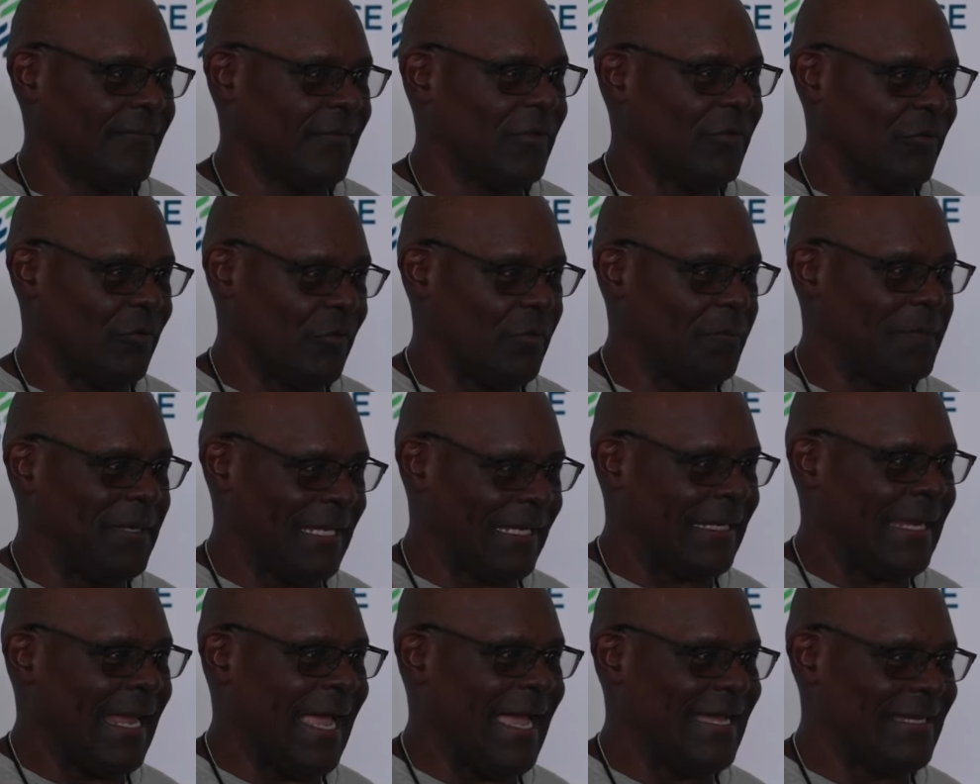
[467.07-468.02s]
there are
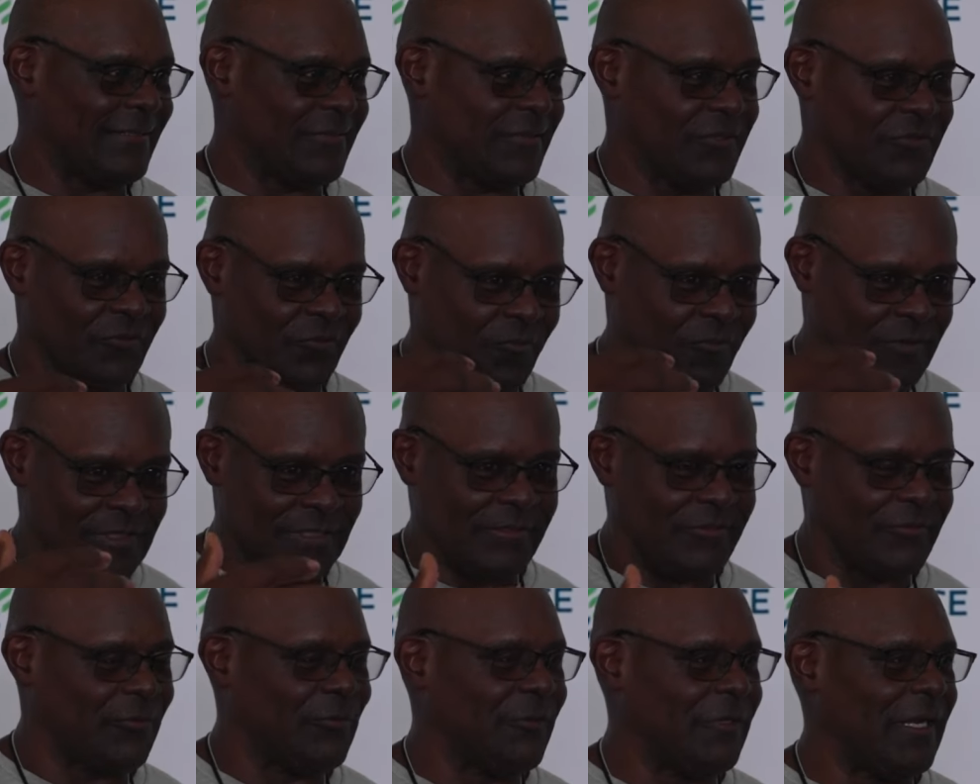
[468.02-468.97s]
big guys that's running
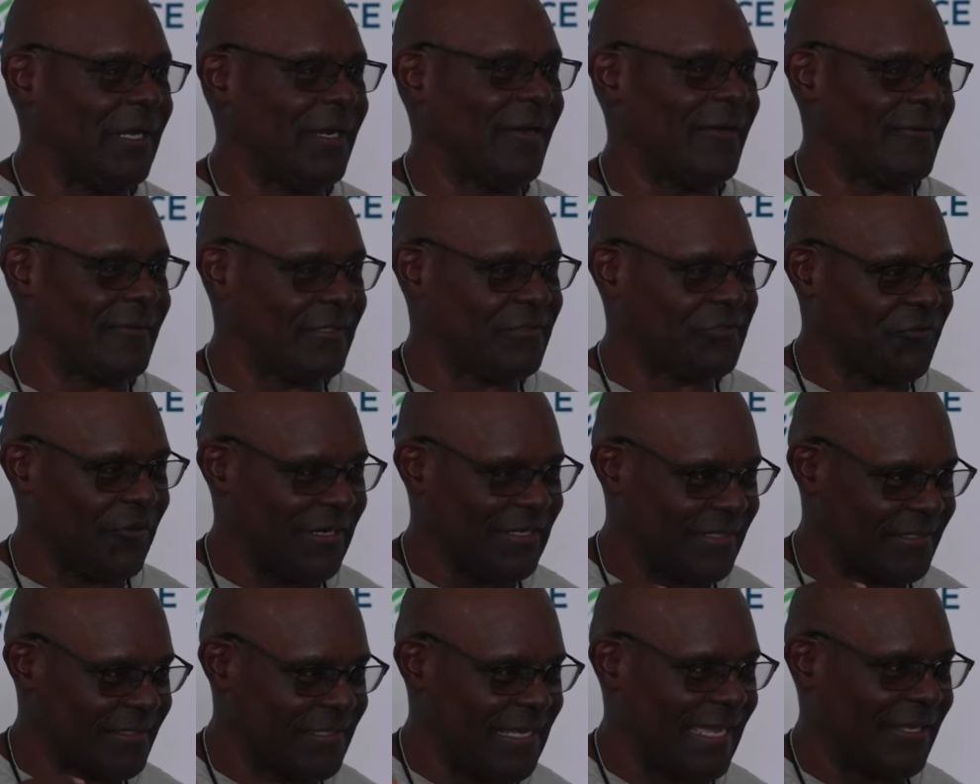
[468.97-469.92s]
through there that's
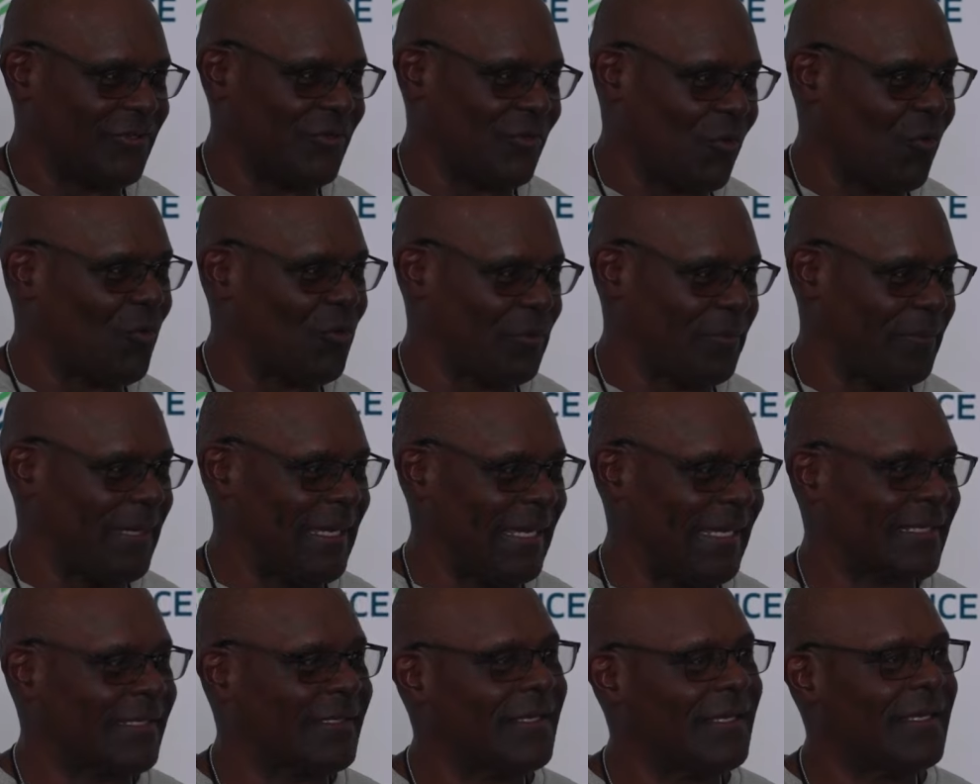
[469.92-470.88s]
trying to sack your
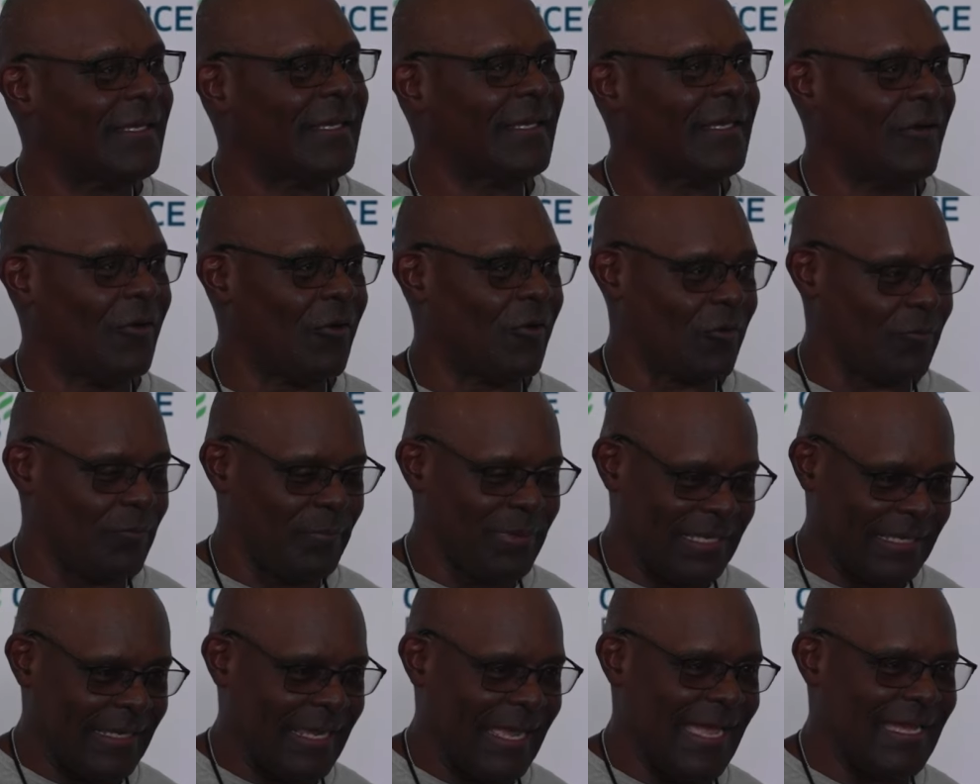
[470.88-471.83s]
quarterback or
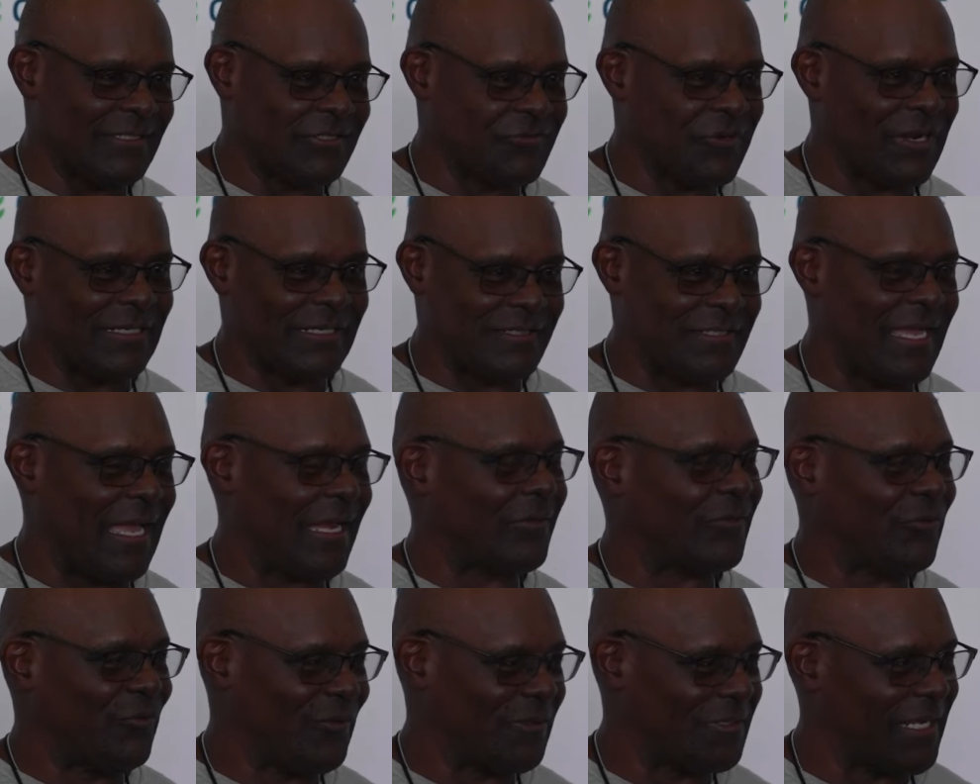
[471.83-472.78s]
big guys trying to
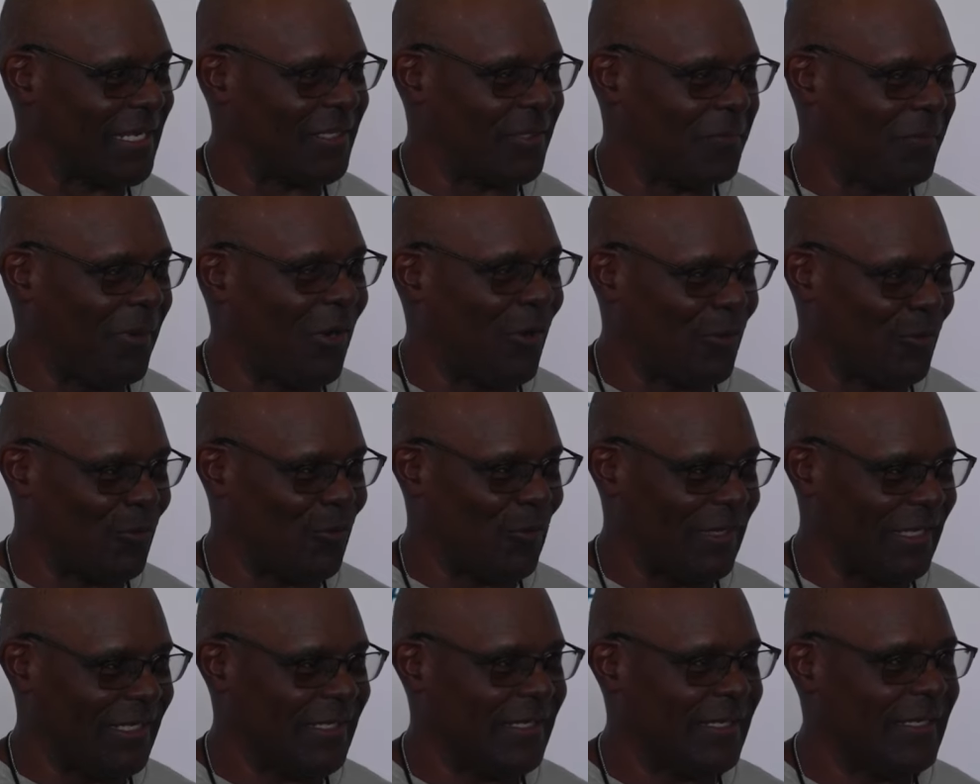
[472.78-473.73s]
tackle you and take the ball
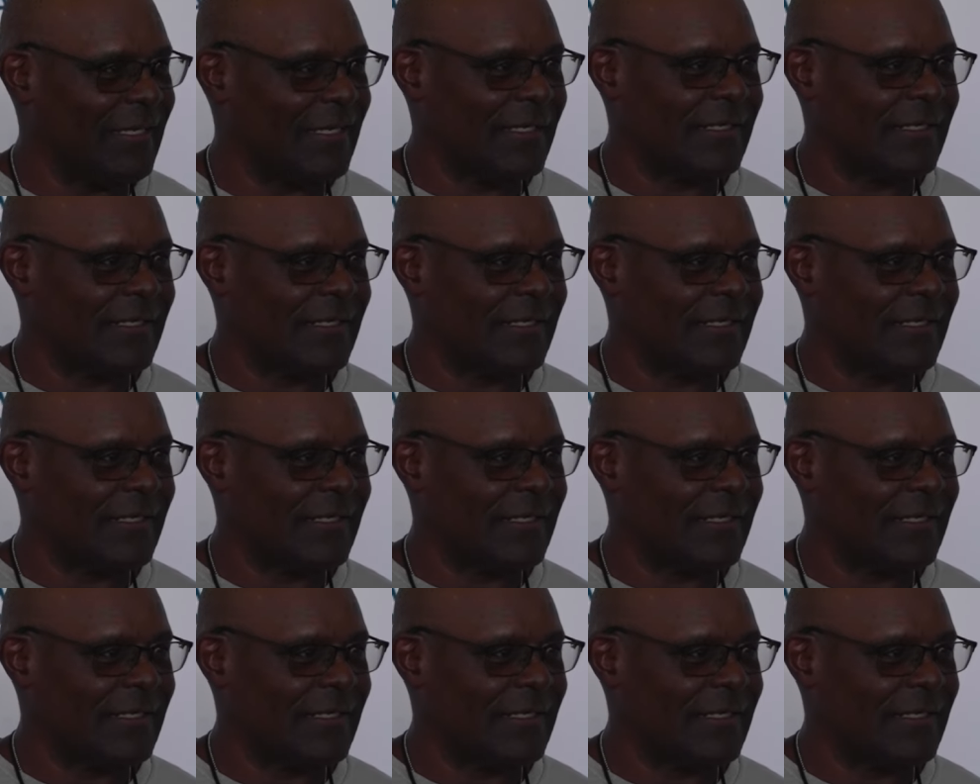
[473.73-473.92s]
away.